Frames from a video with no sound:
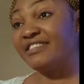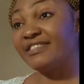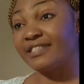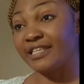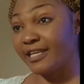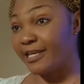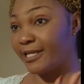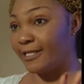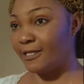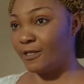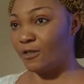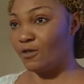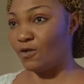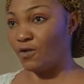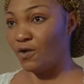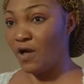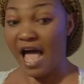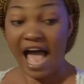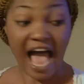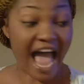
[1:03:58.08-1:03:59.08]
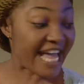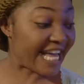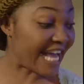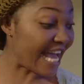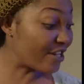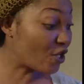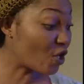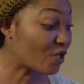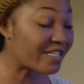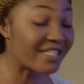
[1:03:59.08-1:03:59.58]
Listen, Kizito. I
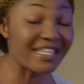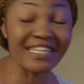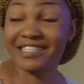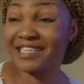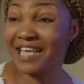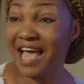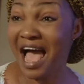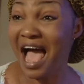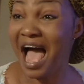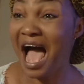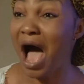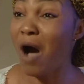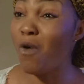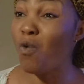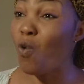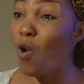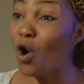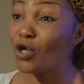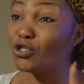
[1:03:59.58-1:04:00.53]
cannot sit here and